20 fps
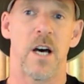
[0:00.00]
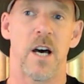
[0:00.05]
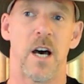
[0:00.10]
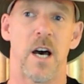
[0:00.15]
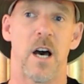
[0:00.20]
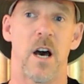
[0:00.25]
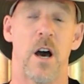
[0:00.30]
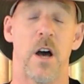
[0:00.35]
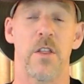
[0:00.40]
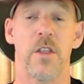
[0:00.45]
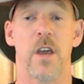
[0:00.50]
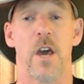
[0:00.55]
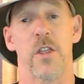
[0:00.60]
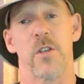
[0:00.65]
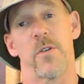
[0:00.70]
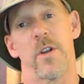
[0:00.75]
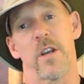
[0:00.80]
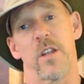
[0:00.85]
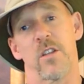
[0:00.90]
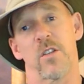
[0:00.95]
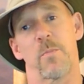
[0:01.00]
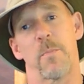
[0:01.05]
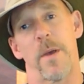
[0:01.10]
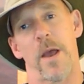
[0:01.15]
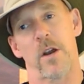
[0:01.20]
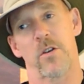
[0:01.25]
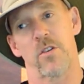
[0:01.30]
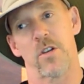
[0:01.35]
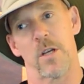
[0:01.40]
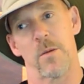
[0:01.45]
On the other end of the
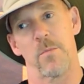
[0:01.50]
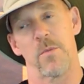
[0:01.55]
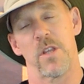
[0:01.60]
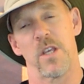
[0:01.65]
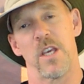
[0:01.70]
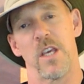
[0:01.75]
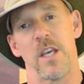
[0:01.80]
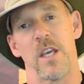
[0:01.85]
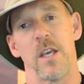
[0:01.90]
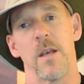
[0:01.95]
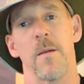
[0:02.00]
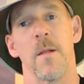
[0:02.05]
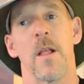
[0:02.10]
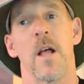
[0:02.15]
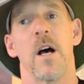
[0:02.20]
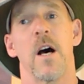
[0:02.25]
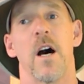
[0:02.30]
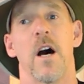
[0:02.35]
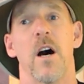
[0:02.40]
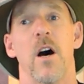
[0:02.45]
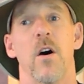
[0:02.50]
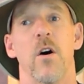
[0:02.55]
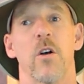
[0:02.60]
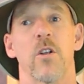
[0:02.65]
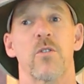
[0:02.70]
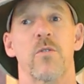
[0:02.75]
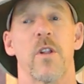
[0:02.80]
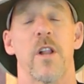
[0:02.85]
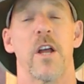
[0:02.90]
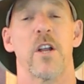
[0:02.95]
spectrum, the
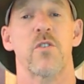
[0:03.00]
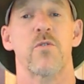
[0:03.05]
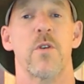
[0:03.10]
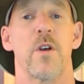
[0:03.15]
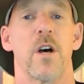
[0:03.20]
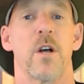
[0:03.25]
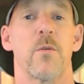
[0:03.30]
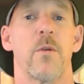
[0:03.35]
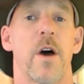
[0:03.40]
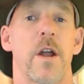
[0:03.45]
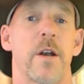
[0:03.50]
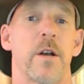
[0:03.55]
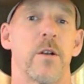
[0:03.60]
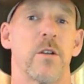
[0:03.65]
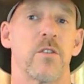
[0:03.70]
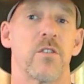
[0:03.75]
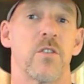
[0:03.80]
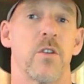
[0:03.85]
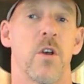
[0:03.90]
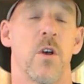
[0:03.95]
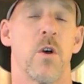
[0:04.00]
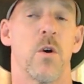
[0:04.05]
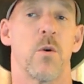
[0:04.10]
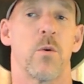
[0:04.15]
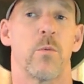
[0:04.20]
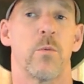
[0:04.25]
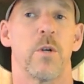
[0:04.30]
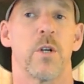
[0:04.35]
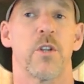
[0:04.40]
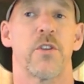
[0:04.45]
ultralight trail runners
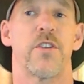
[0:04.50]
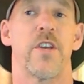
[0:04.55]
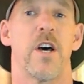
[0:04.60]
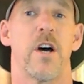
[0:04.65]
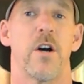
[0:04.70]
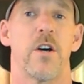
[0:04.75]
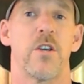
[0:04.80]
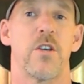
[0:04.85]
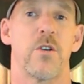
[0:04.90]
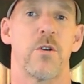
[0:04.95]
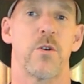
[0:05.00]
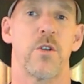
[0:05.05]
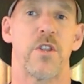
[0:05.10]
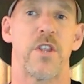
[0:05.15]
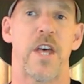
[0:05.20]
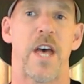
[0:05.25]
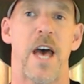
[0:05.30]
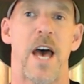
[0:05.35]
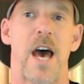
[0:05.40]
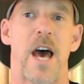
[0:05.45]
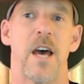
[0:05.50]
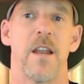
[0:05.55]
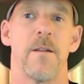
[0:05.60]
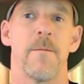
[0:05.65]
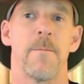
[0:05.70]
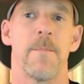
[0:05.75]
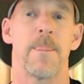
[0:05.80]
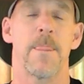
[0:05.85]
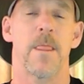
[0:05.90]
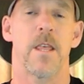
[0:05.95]
will tell you
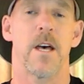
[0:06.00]
that